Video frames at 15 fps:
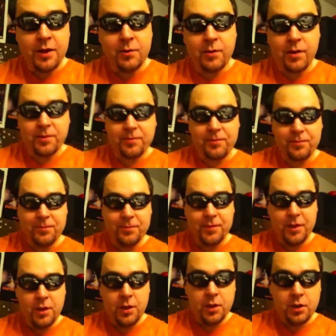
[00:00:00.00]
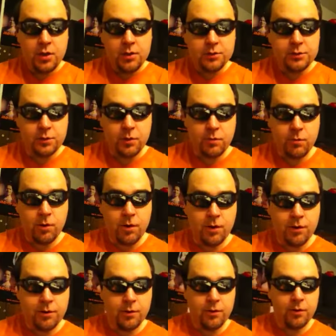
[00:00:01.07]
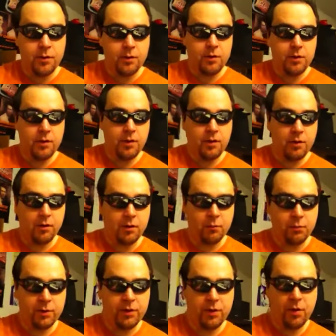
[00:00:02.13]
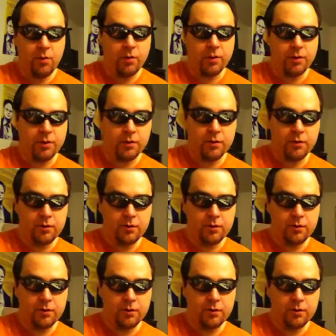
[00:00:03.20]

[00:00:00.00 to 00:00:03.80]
anyway, so uh, where are you going?